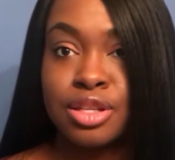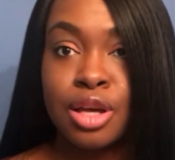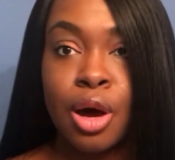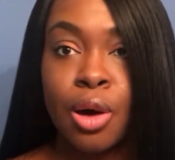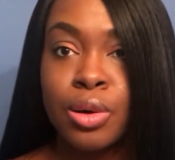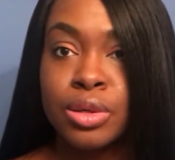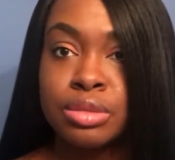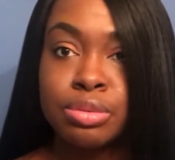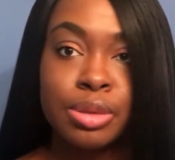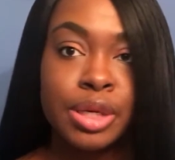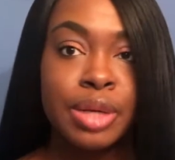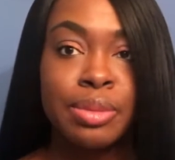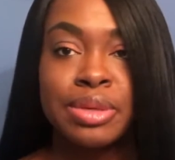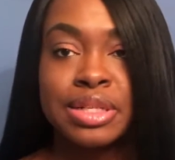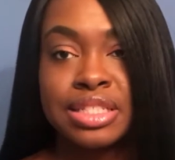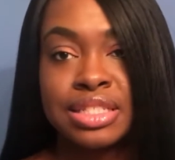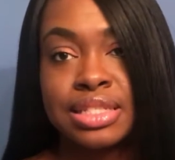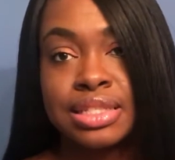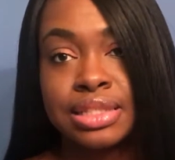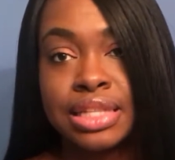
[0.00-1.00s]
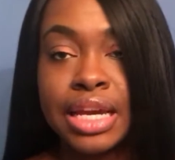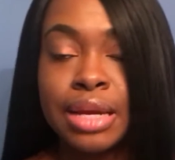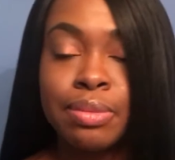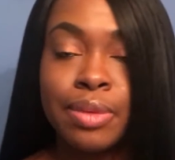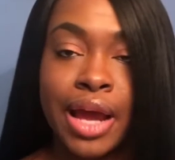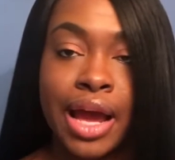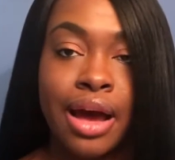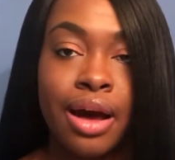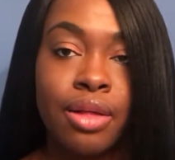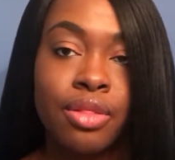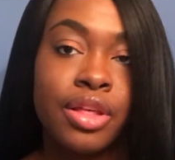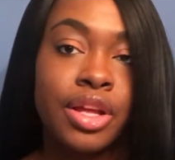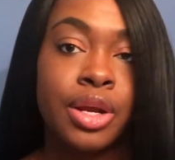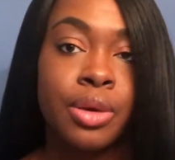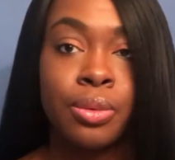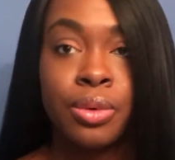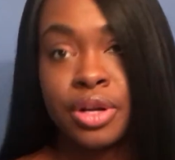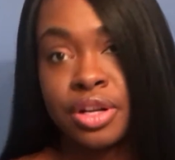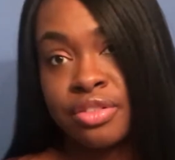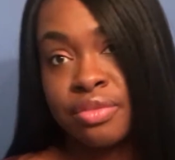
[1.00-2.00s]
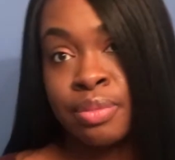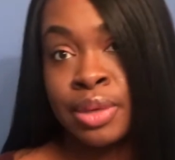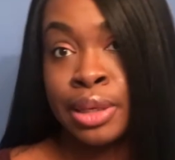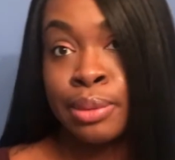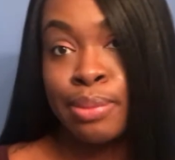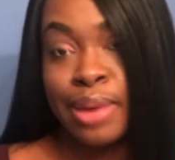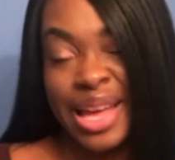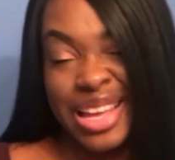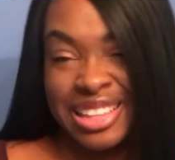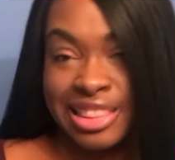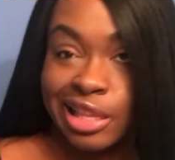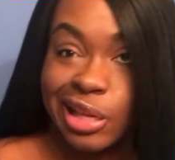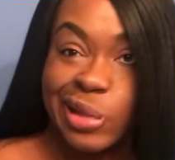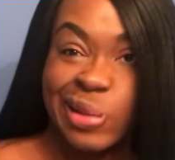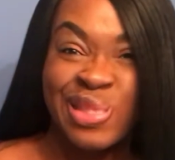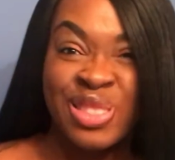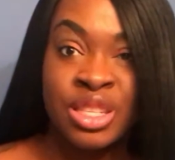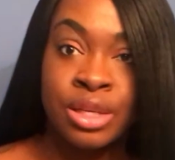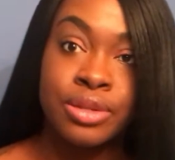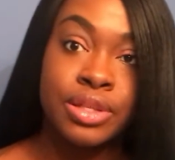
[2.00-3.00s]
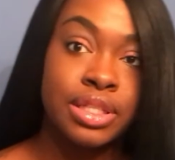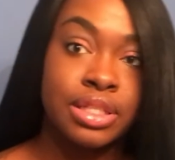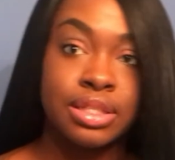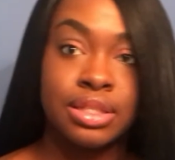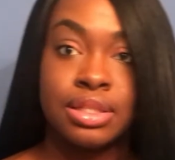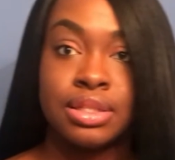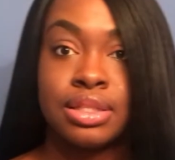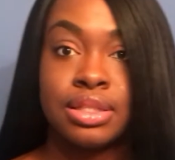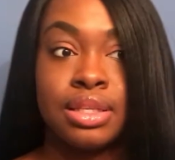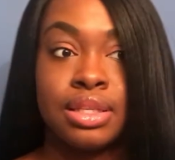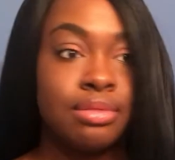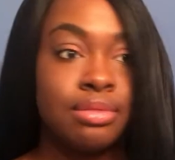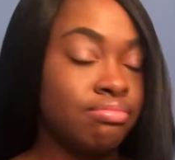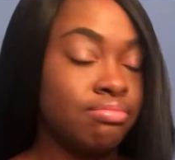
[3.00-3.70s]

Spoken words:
So it's pretty much the same now that it would have been back then. So this is